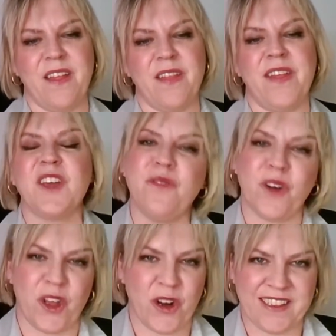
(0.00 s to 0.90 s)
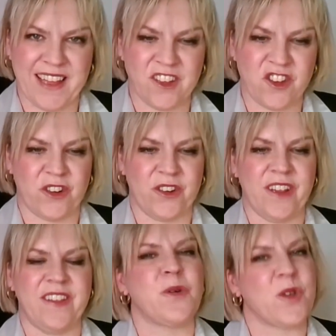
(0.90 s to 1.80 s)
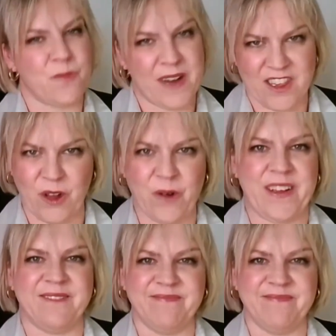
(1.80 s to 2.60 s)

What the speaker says: Thank you for your attention. This was my story.